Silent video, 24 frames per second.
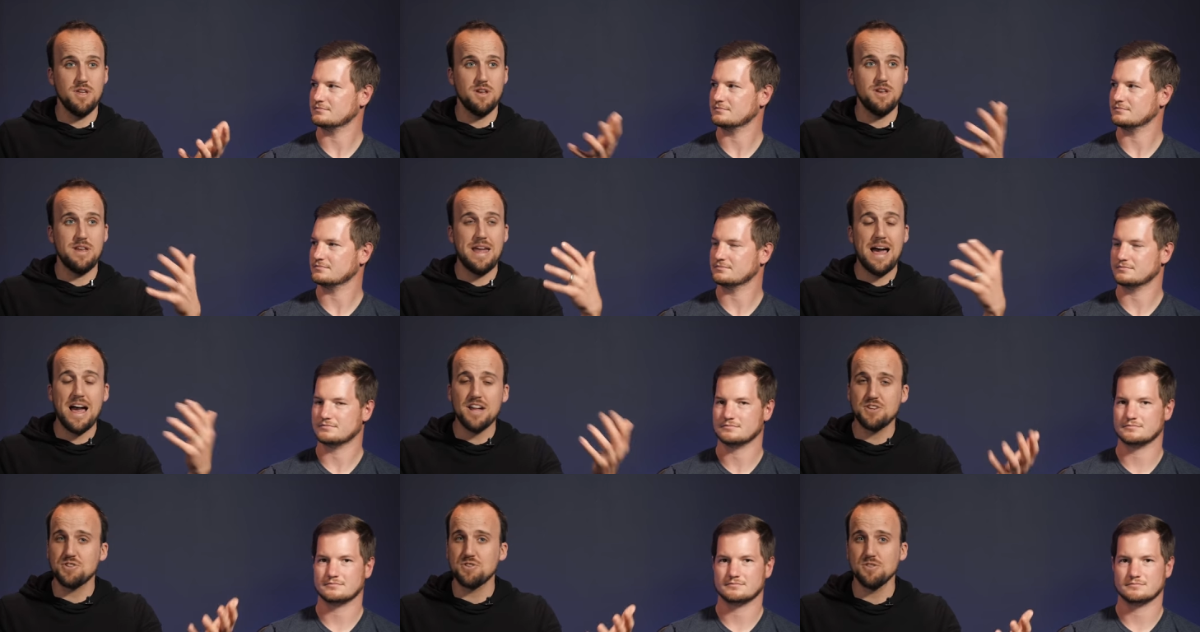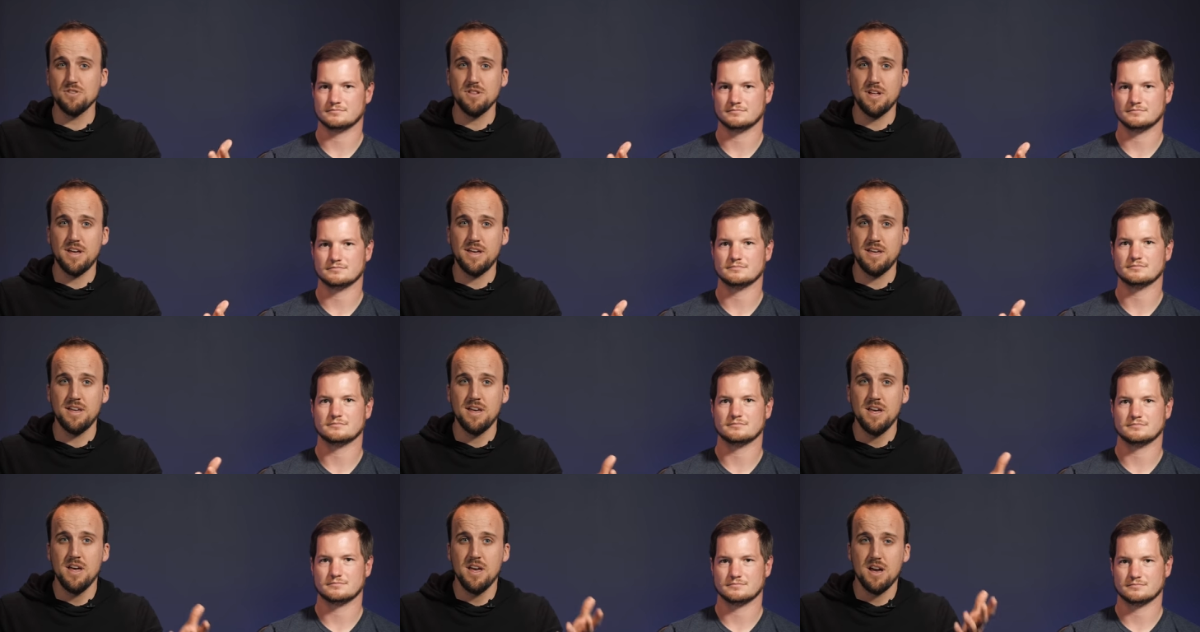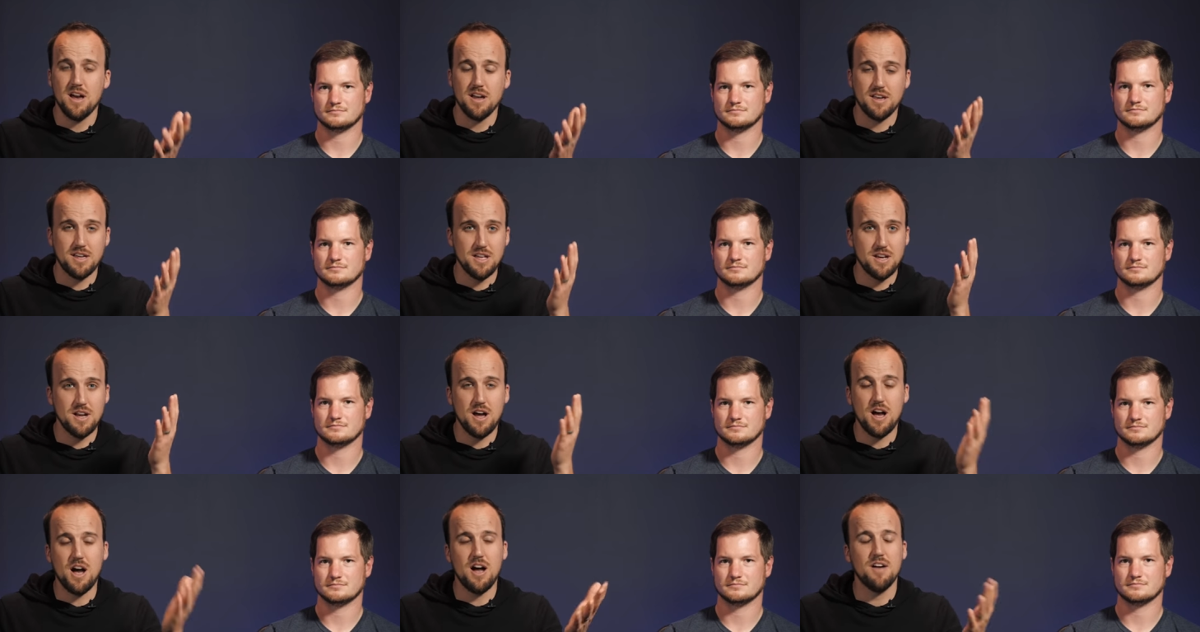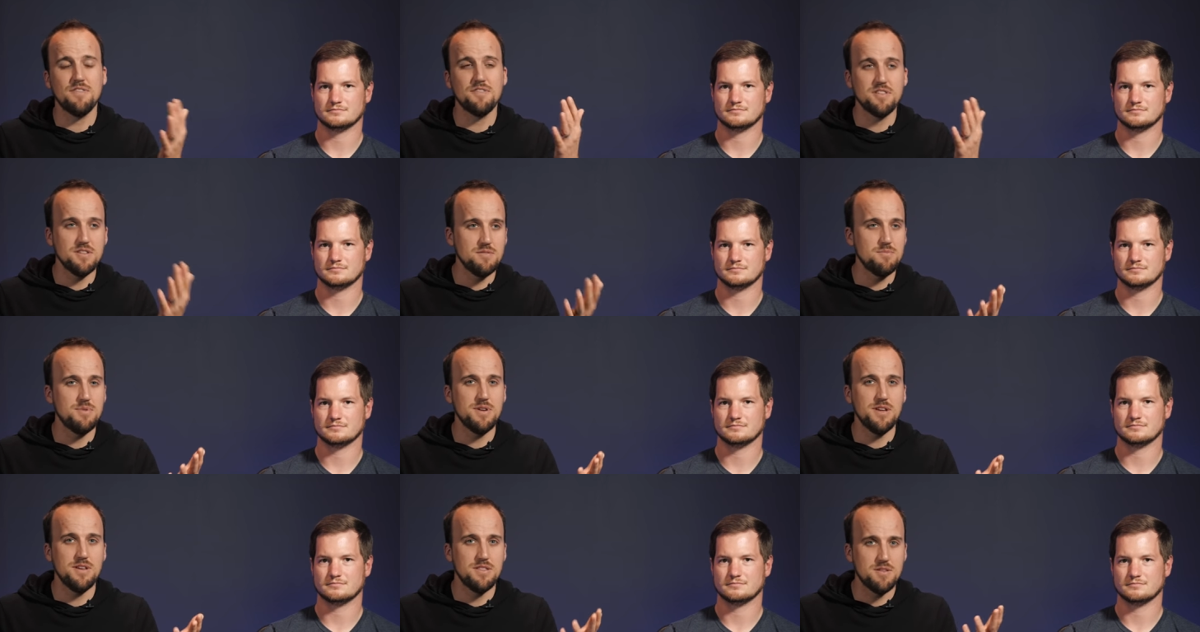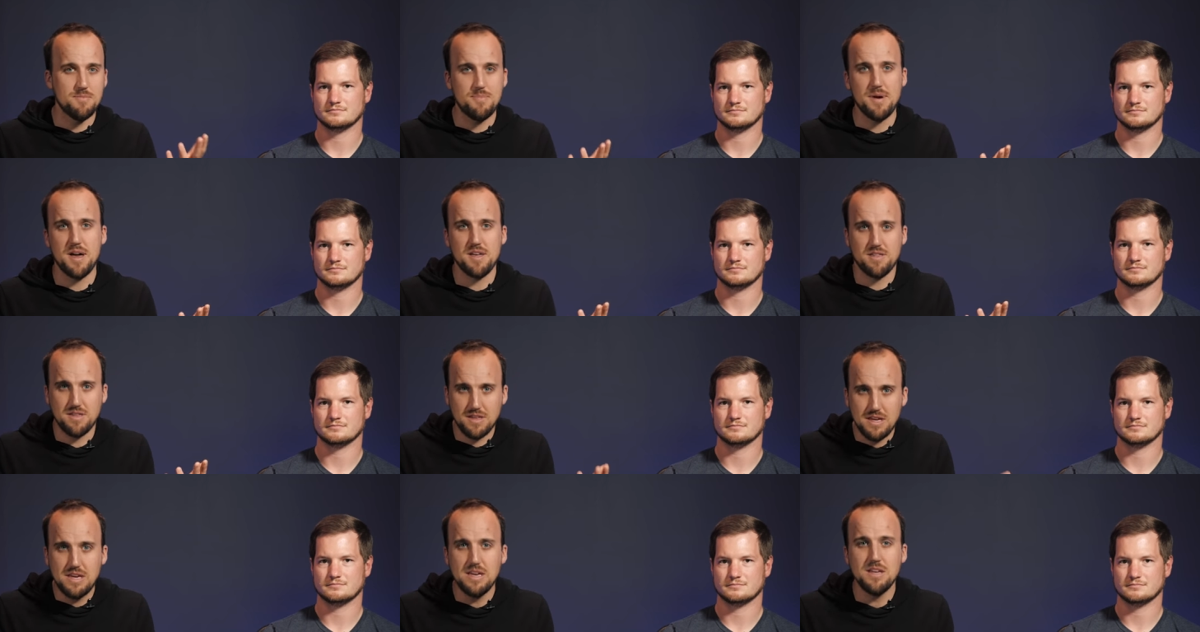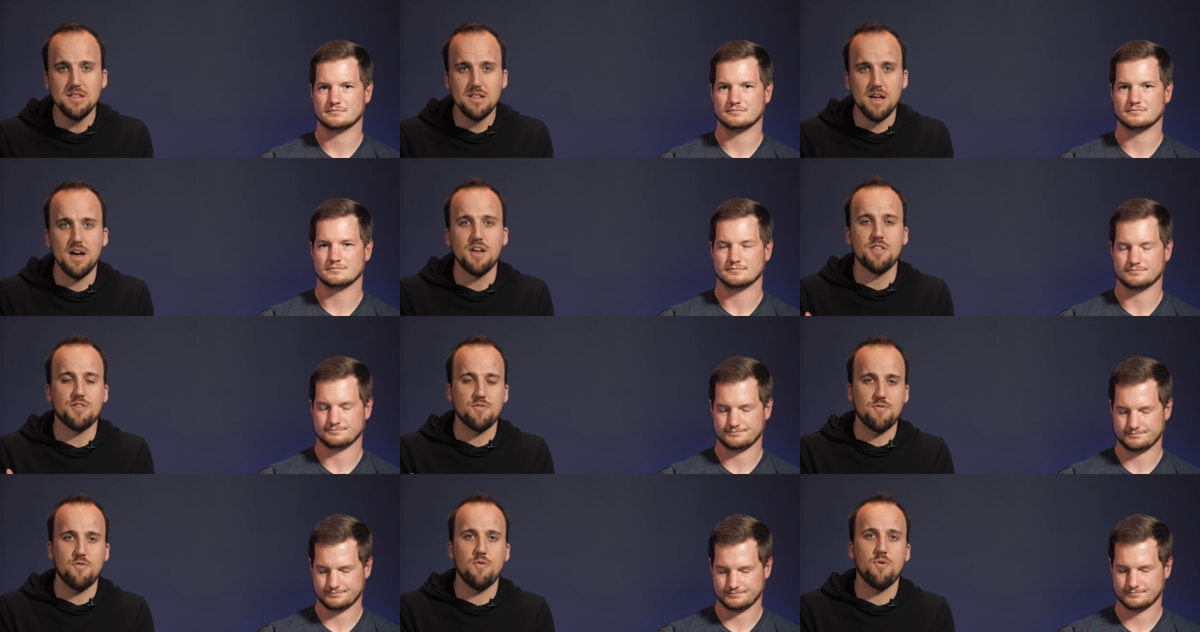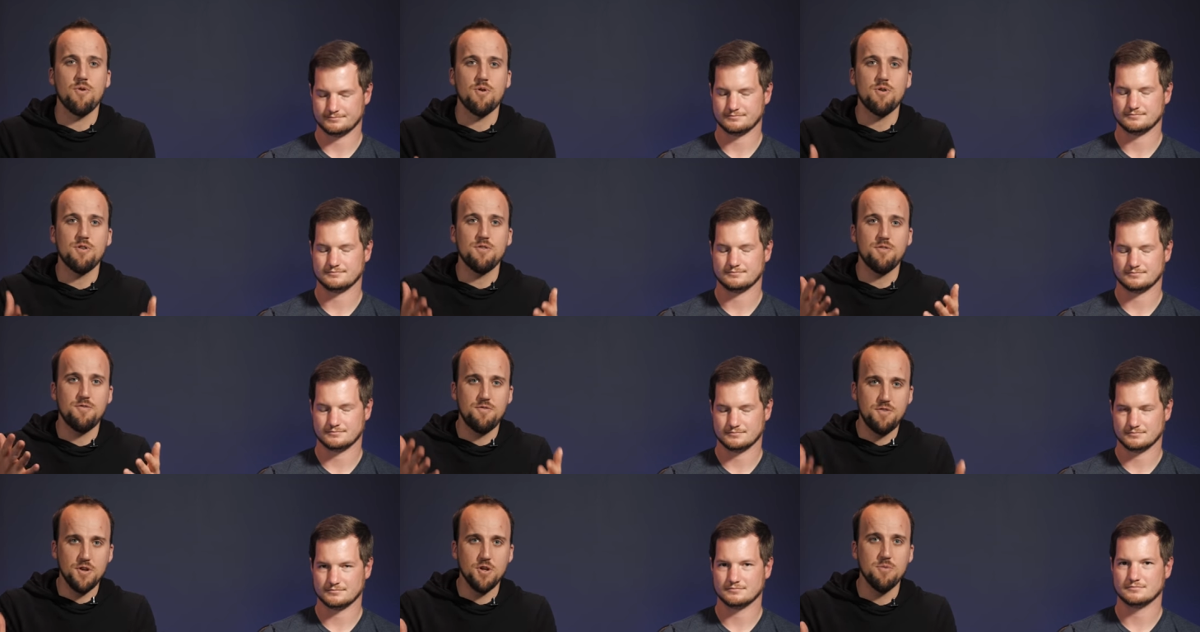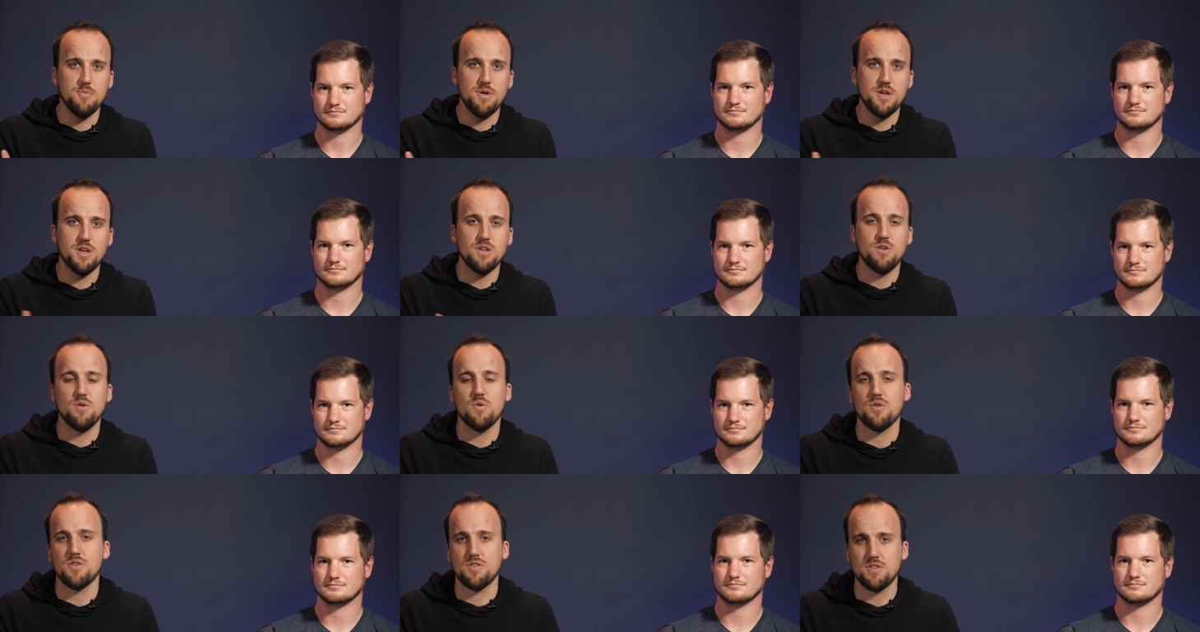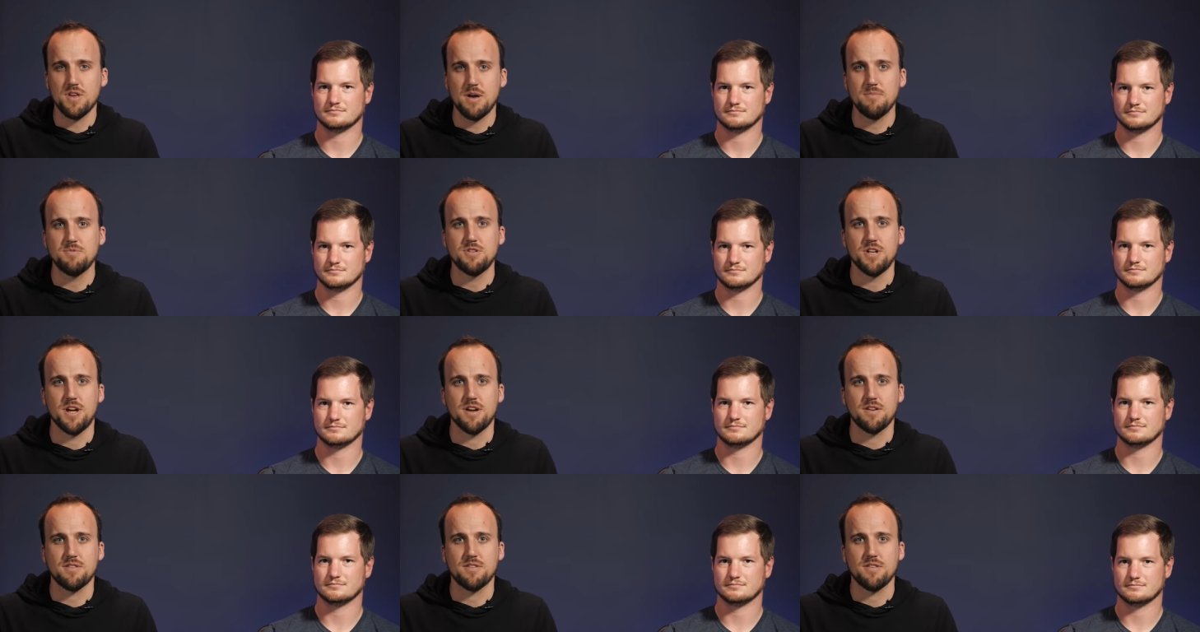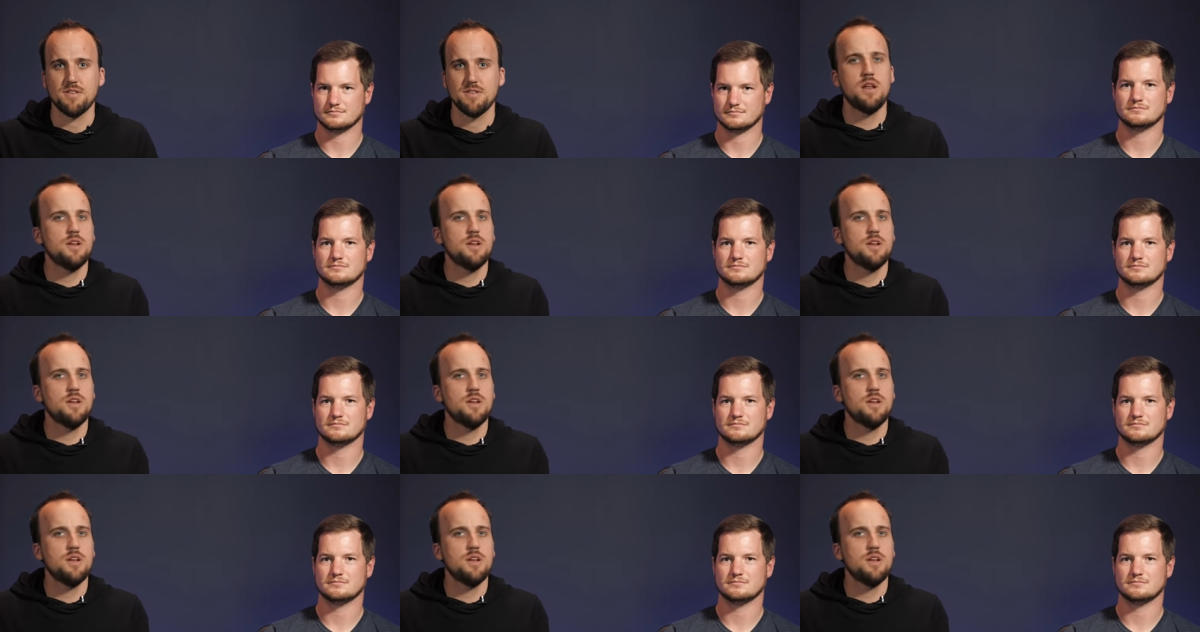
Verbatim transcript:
Speaker 1: in natural light can often be the best key lights for filming your subject.